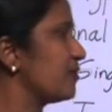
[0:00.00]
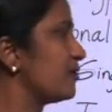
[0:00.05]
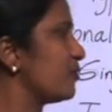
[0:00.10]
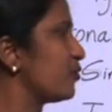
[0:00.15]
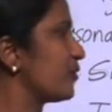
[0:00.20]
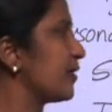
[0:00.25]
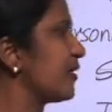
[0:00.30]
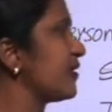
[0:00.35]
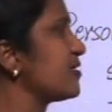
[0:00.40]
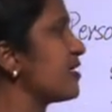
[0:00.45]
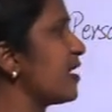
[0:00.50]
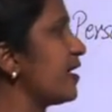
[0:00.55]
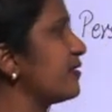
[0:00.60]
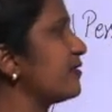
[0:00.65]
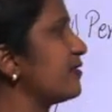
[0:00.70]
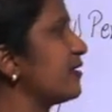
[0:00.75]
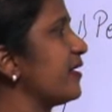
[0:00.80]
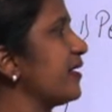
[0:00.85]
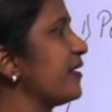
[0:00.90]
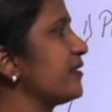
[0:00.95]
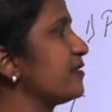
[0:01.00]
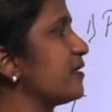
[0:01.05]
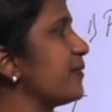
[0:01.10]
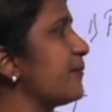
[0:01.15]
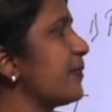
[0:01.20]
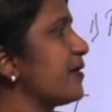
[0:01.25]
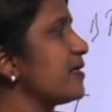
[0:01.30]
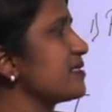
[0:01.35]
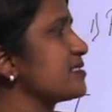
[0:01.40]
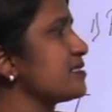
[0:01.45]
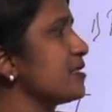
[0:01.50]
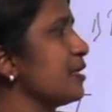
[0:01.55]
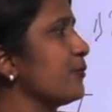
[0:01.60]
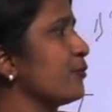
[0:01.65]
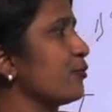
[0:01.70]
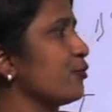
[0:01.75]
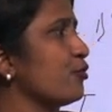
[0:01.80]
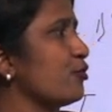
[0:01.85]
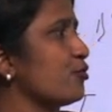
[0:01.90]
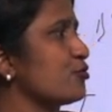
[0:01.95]
Okay, underline the personal
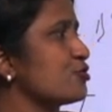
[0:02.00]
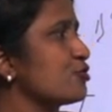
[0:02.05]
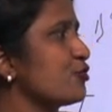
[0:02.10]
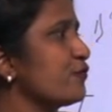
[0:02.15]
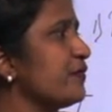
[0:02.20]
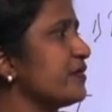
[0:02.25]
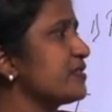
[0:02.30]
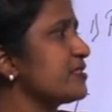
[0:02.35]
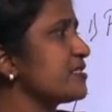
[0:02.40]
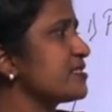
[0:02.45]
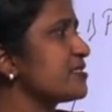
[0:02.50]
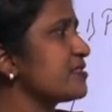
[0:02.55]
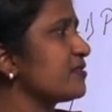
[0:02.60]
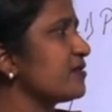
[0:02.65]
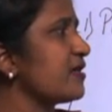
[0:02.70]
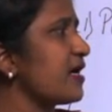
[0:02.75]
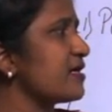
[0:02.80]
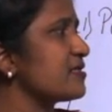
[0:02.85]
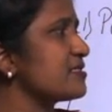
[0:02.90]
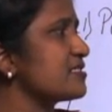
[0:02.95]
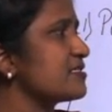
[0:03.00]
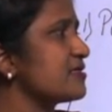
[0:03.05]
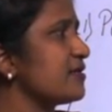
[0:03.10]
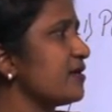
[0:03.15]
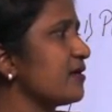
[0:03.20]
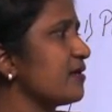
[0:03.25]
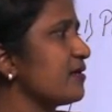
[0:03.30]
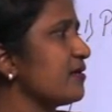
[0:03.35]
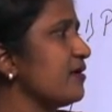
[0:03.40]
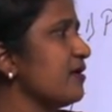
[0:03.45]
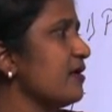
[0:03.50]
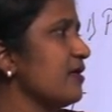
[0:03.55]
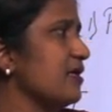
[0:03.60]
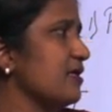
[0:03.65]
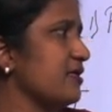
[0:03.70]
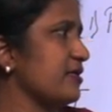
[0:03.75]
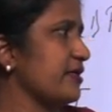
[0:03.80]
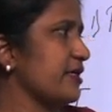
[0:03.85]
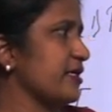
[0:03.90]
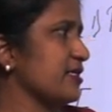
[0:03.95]
pronouns. So, which is the answer?
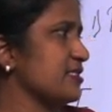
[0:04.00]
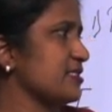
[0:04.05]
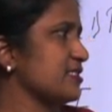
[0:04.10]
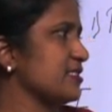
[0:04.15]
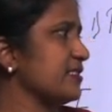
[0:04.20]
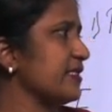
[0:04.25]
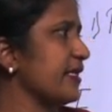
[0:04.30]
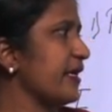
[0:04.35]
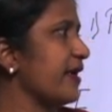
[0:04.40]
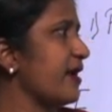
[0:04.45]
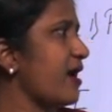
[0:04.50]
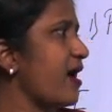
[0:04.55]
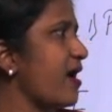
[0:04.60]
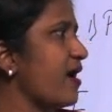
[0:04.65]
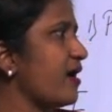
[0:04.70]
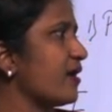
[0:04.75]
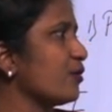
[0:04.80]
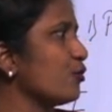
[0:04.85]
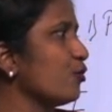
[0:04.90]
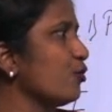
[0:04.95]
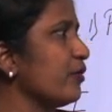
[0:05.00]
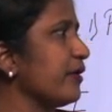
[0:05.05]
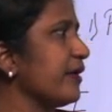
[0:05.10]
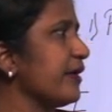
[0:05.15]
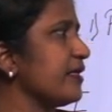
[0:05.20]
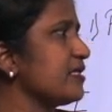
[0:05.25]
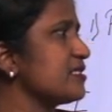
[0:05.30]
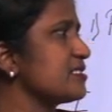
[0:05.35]
Yes, they are good in